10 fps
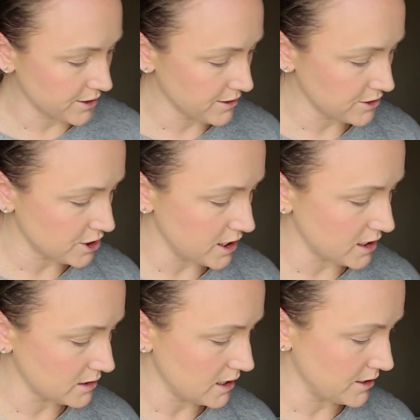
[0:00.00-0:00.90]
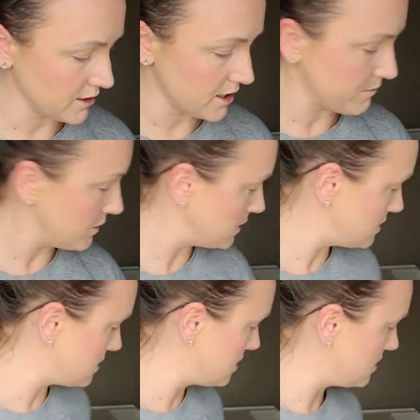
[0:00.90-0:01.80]
your cheeks and your
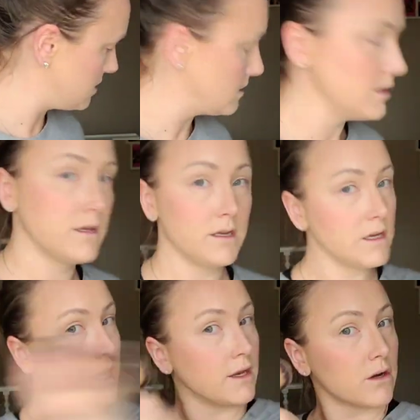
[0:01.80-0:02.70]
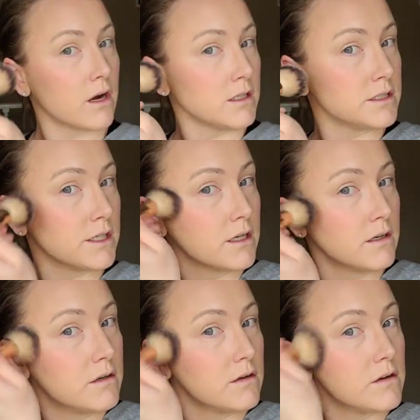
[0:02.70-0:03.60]
temples and across your
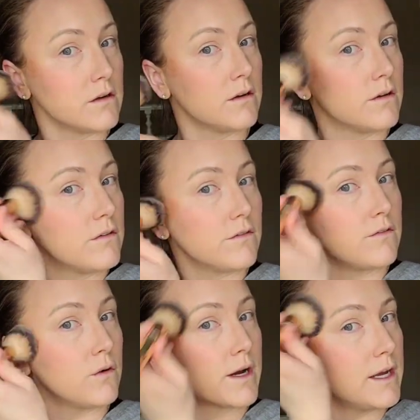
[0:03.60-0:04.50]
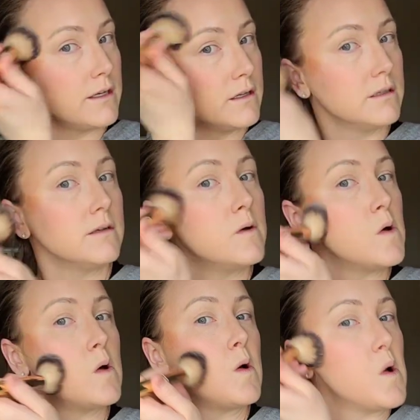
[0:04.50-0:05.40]
forehead,
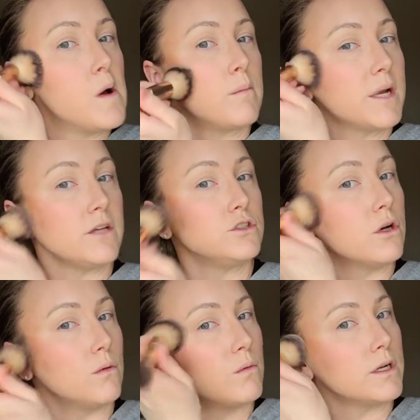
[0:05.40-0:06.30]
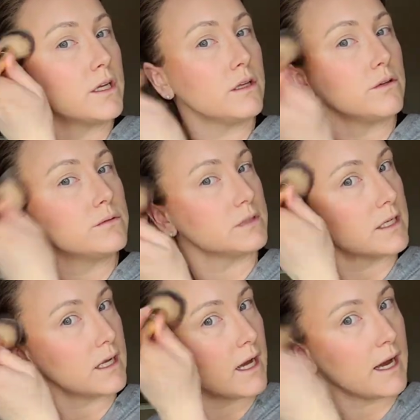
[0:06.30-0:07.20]
but you don't want to use
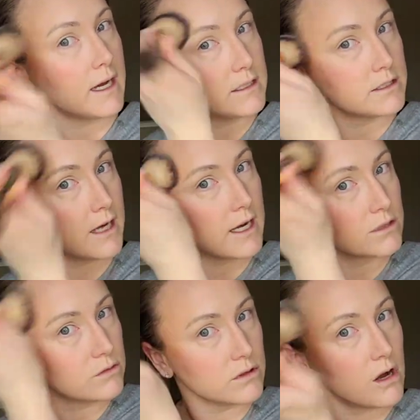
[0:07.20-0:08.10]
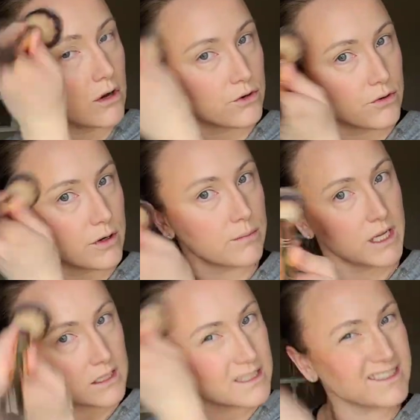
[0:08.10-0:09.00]
it as your actual contour
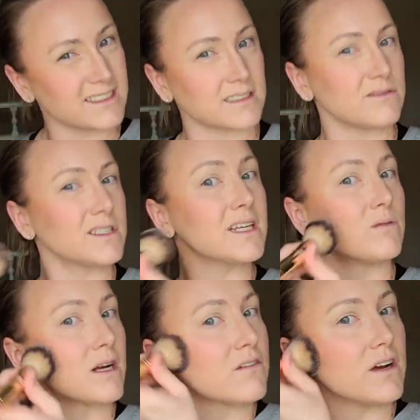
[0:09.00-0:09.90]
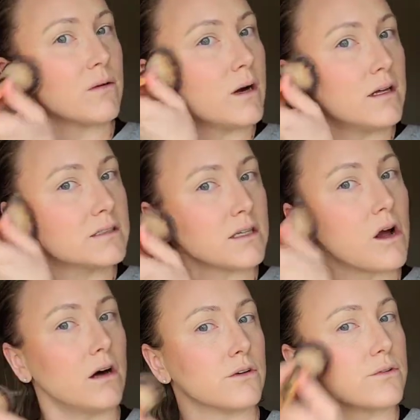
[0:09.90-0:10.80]
because it doesn't really work very well as a
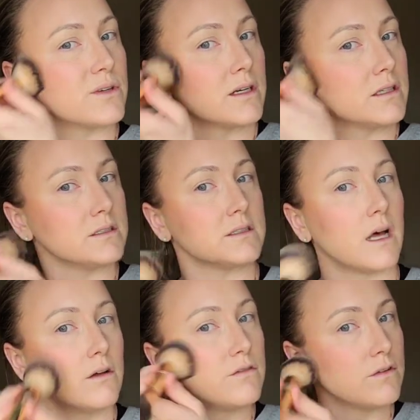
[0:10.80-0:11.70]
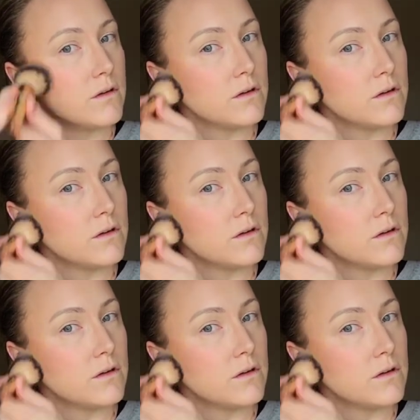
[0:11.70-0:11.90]
contour itself.